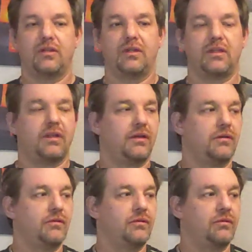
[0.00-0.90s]
you
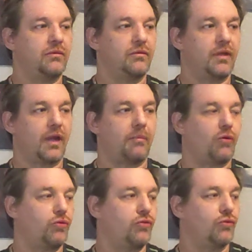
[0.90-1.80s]
anything that I'm
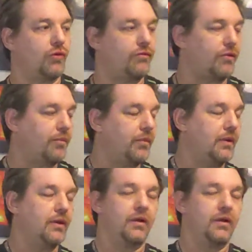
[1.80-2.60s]
going to learn from,